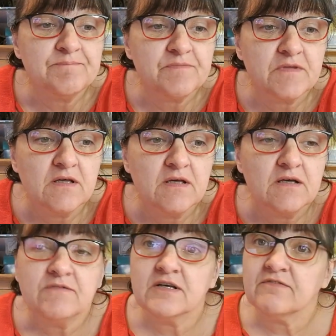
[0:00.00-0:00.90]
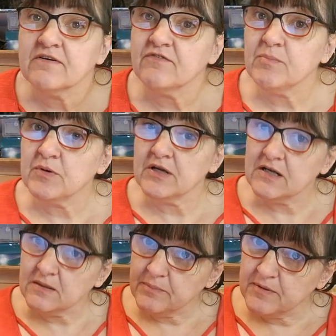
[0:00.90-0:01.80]
To give everybody a
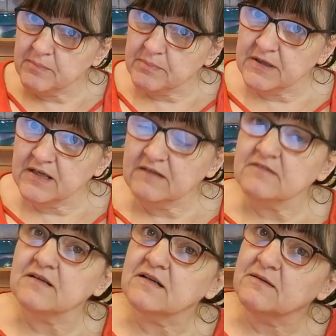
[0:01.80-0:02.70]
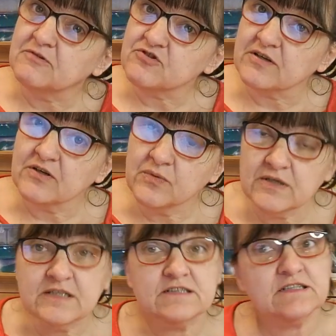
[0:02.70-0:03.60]
little bit of peace, a little
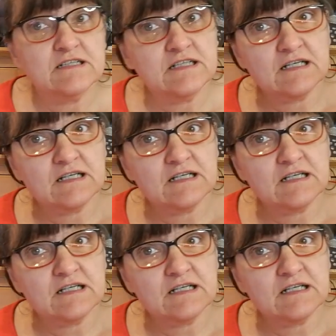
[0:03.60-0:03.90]
tranquility,